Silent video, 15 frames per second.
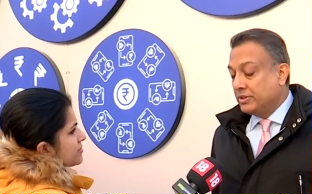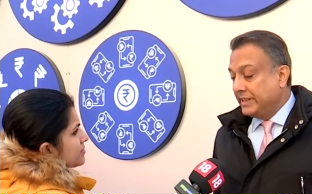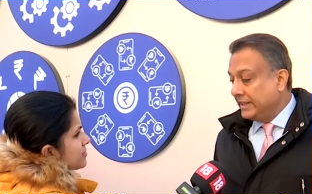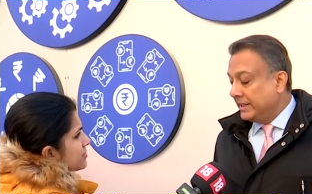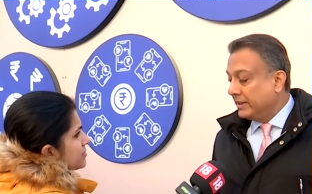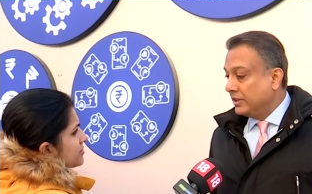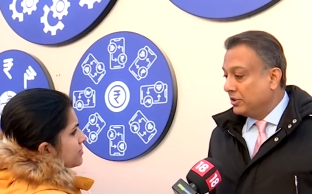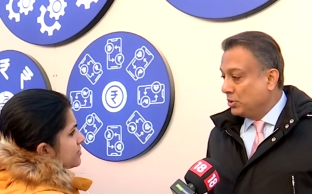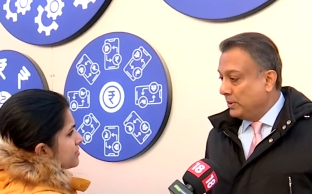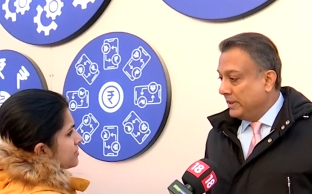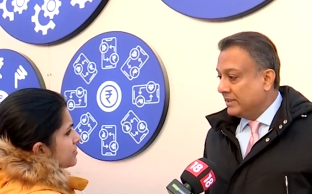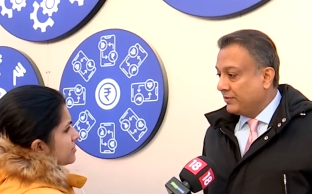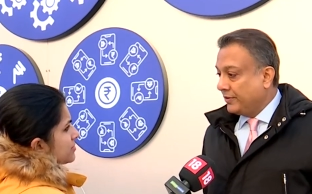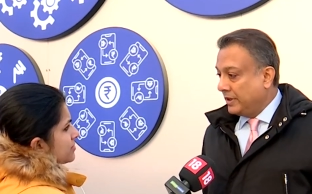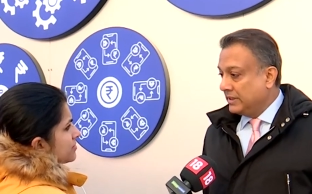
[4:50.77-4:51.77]
Speaker 1: You see in
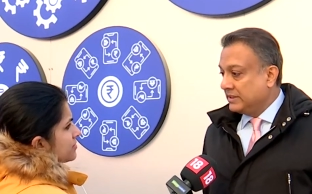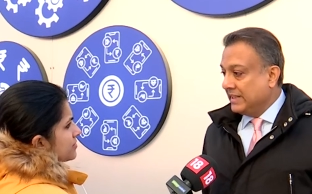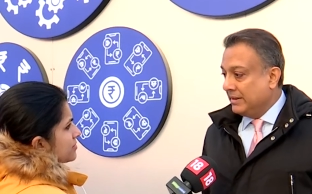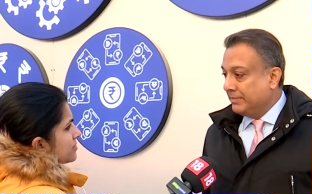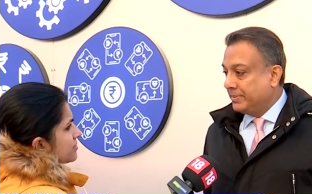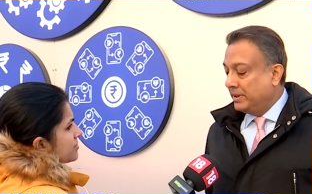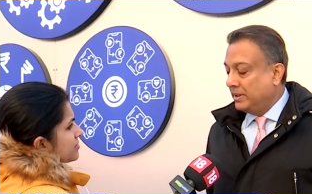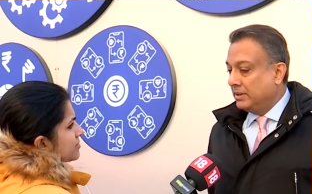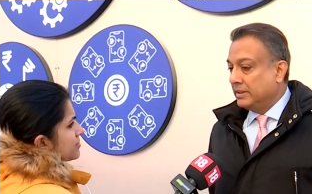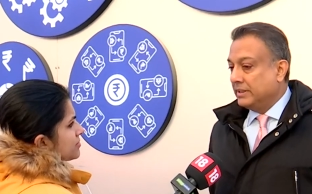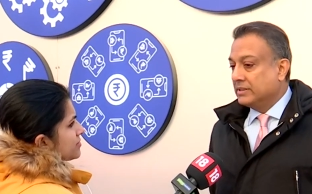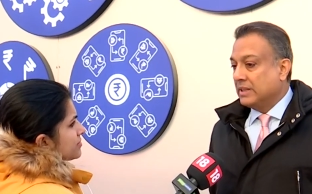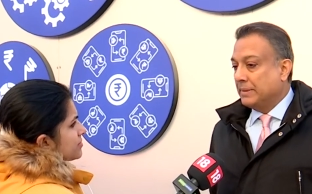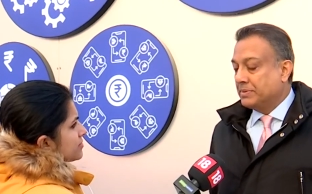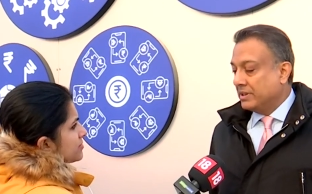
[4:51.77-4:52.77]
the US, for
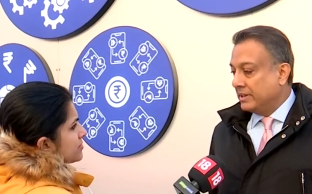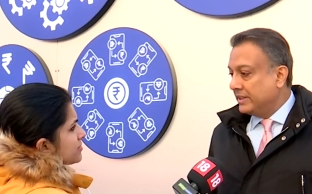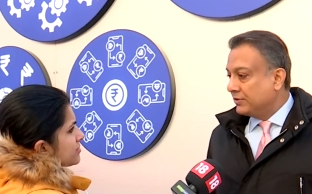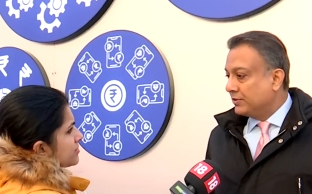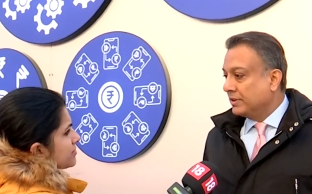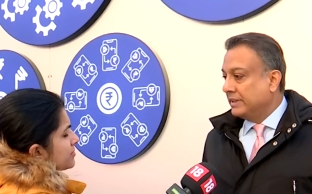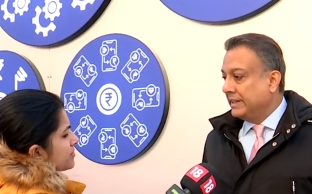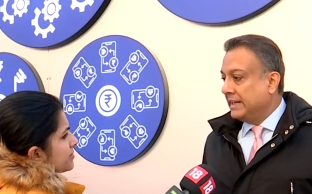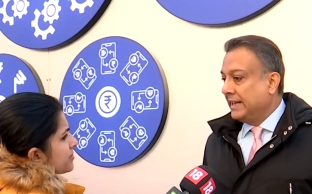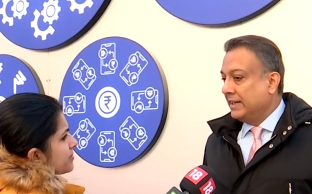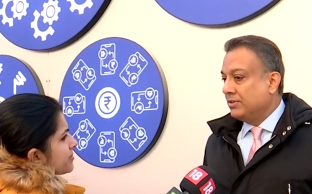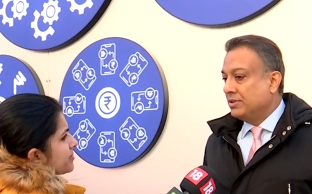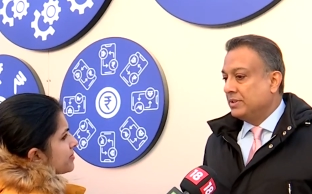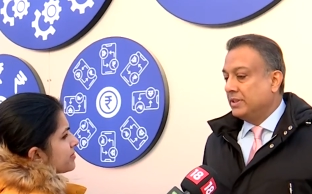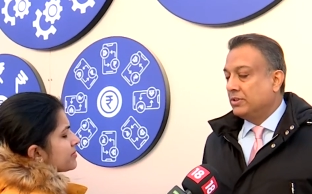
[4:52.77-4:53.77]
example, the subsidies for
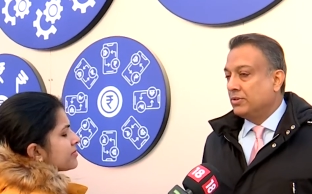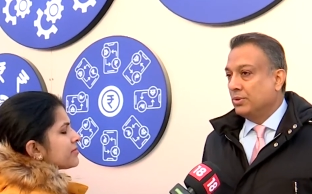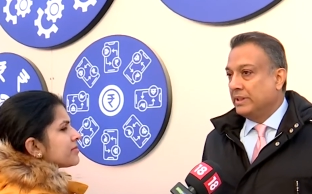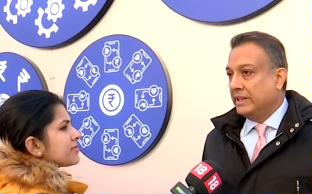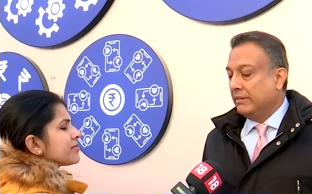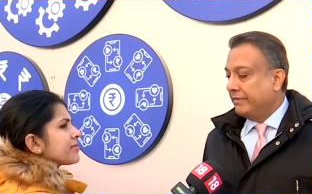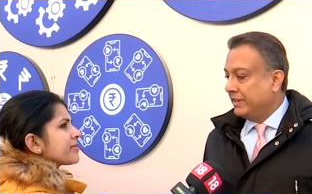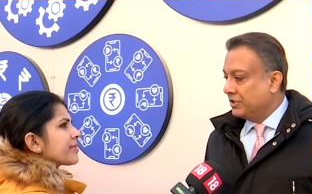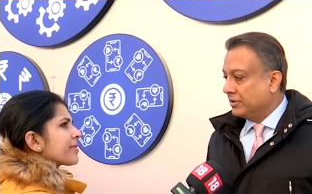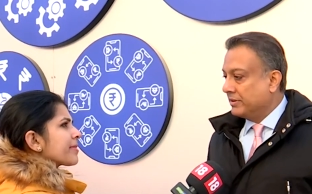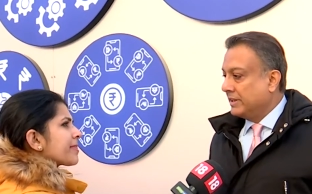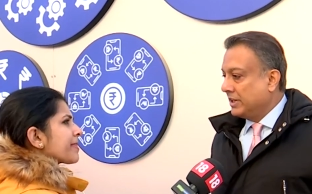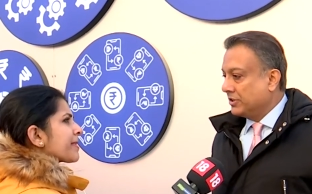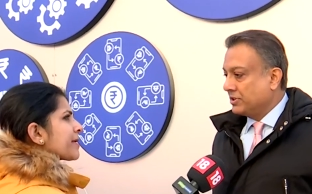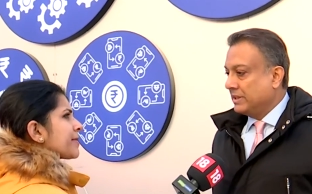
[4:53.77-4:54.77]
green hydrogen through the
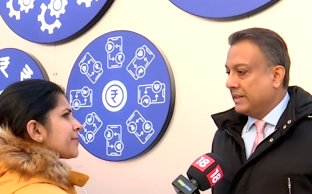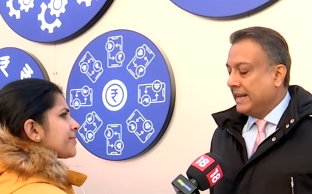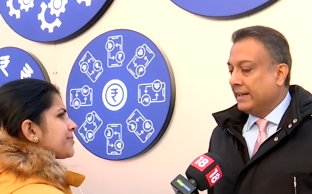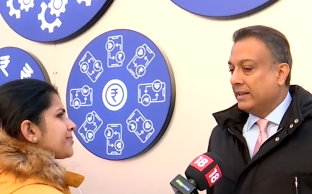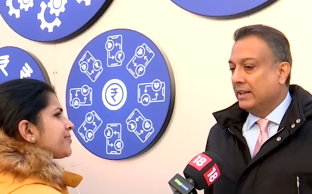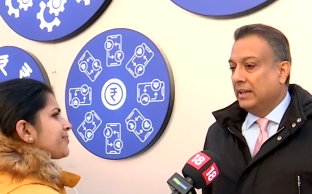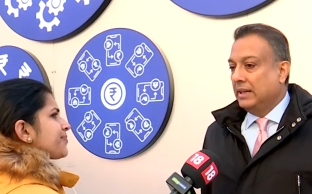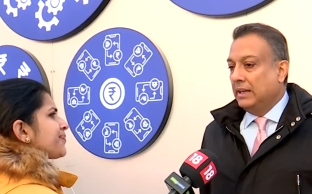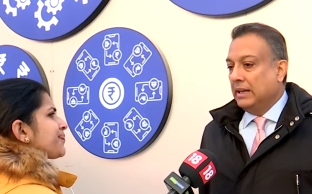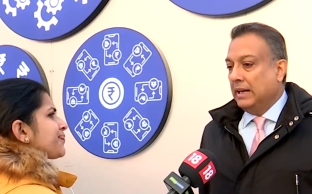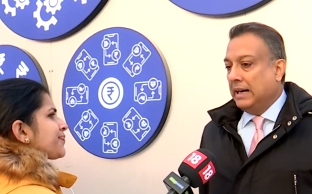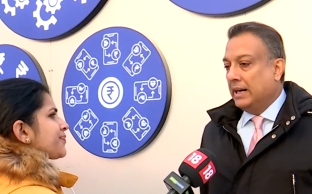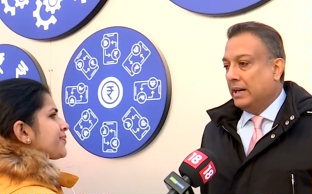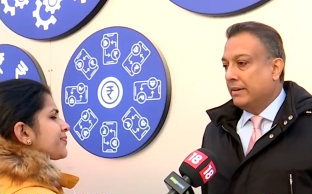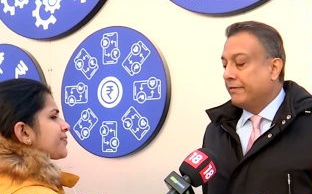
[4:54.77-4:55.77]
Inflation Reduction Act
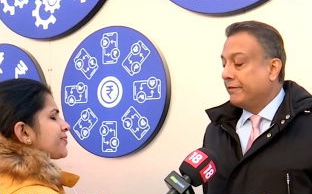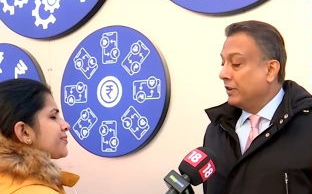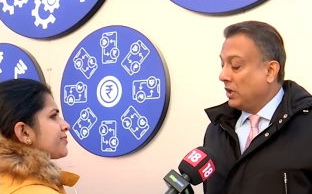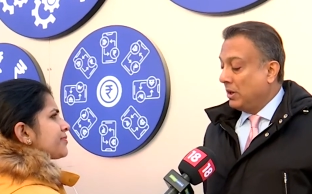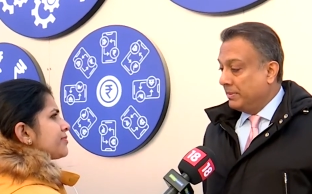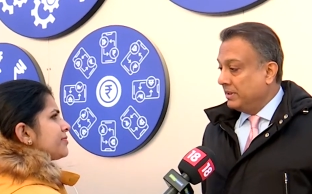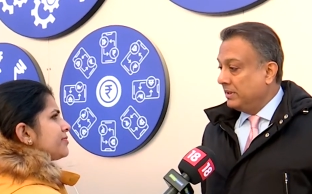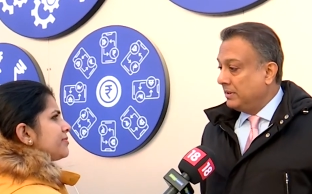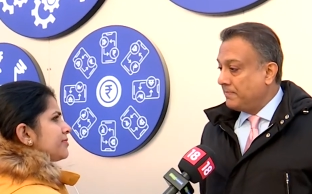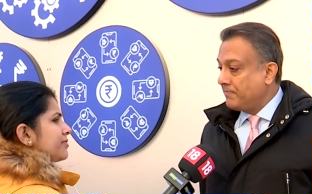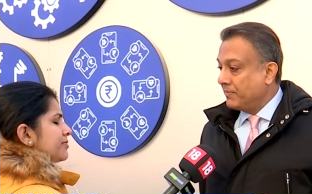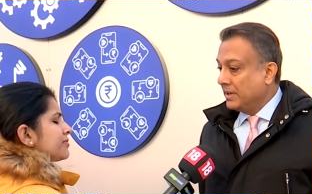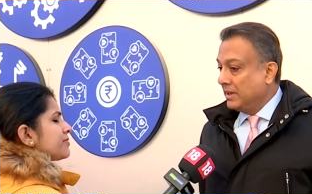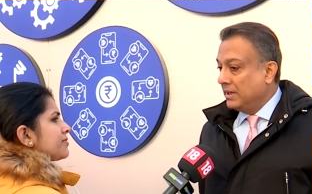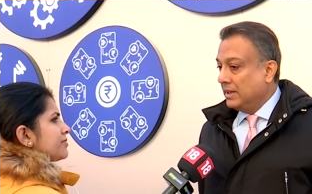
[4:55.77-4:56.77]
are
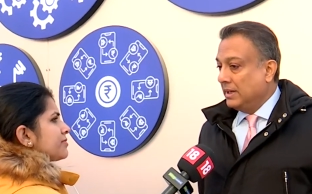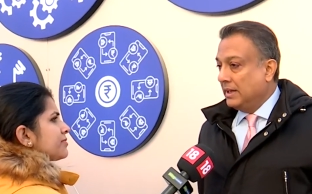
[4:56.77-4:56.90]
phenomenal.